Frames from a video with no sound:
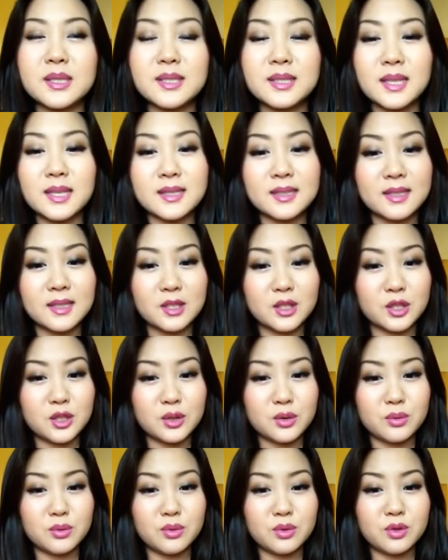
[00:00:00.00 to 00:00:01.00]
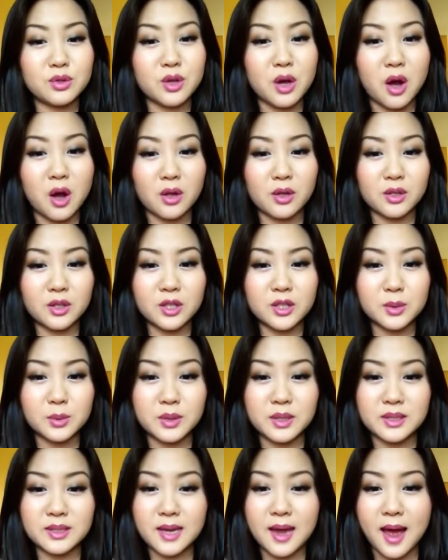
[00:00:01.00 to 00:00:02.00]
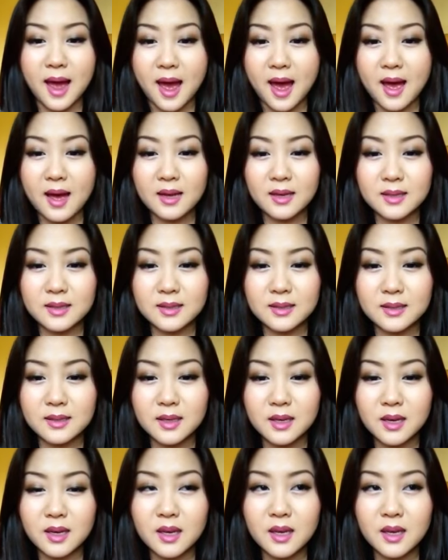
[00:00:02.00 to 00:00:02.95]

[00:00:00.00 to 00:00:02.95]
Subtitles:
$62 with tax.